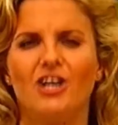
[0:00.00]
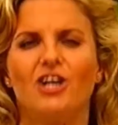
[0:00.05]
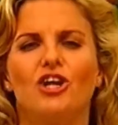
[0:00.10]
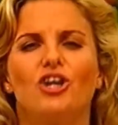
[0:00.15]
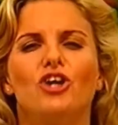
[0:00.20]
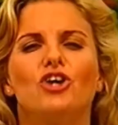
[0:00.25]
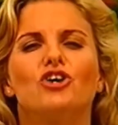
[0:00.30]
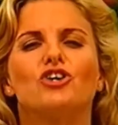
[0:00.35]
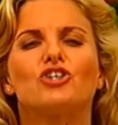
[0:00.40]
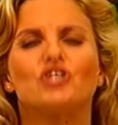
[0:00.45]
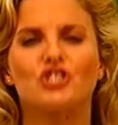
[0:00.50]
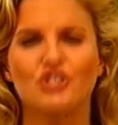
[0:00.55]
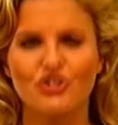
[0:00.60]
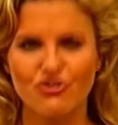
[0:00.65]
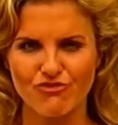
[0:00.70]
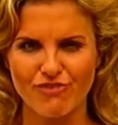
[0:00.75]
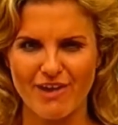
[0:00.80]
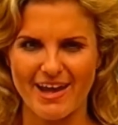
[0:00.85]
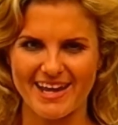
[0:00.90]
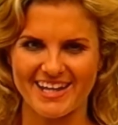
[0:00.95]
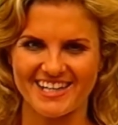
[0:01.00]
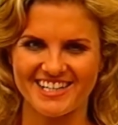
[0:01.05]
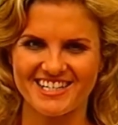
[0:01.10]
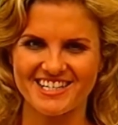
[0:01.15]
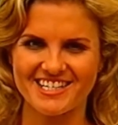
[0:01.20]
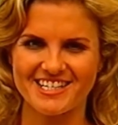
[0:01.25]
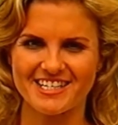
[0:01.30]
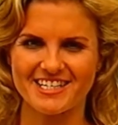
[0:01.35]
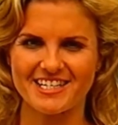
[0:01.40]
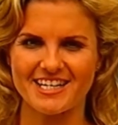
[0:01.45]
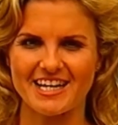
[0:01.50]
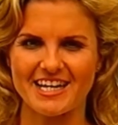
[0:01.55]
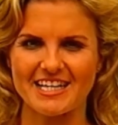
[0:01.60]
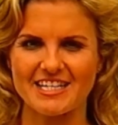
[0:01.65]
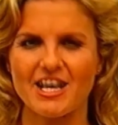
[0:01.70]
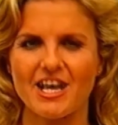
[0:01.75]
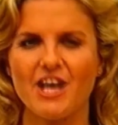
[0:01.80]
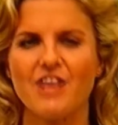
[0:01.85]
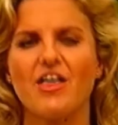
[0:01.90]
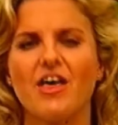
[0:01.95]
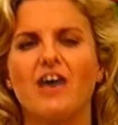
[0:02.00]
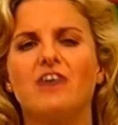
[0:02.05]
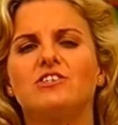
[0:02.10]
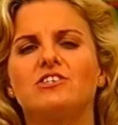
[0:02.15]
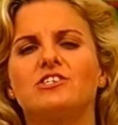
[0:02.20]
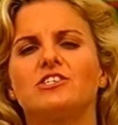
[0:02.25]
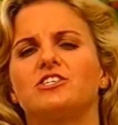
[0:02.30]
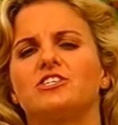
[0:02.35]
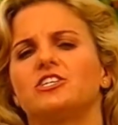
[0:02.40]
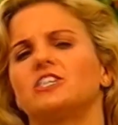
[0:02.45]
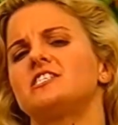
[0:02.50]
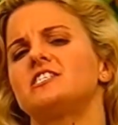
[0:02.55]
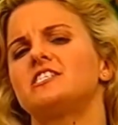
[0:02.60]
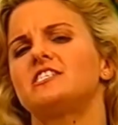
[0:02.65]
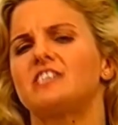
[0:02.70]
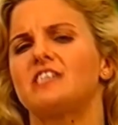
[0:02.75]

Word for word: Looks great, doesn't it? Those are just